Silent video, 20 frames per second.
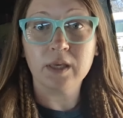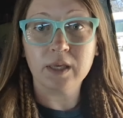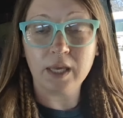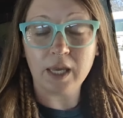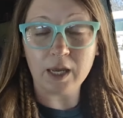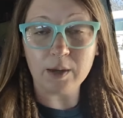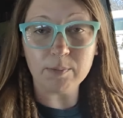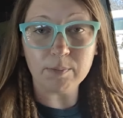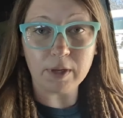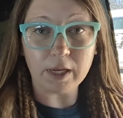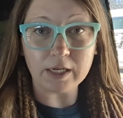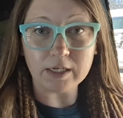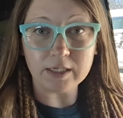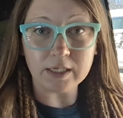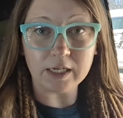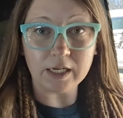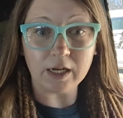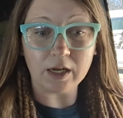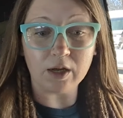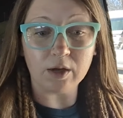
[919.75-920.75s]

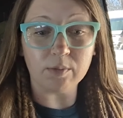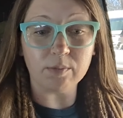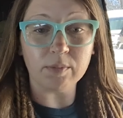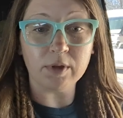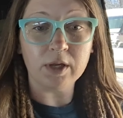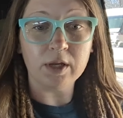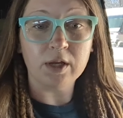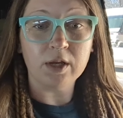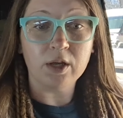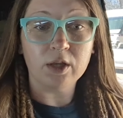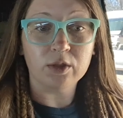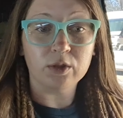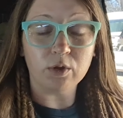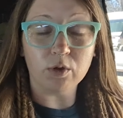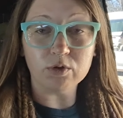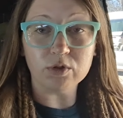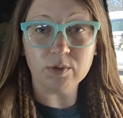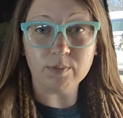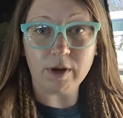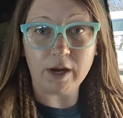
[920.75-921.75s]
Campendium,
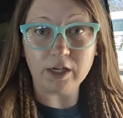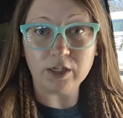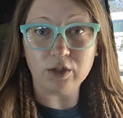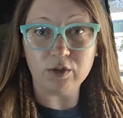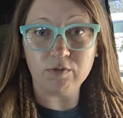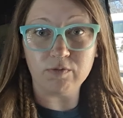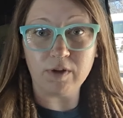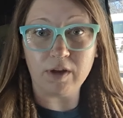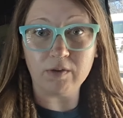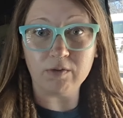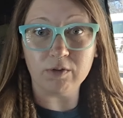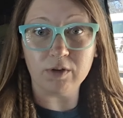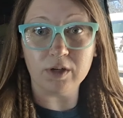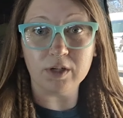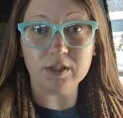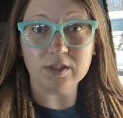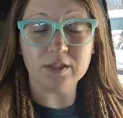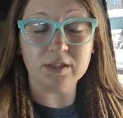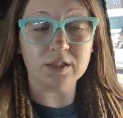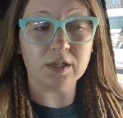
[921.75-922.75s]
those are my two
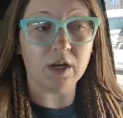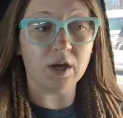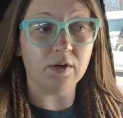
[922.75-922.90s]
favorites.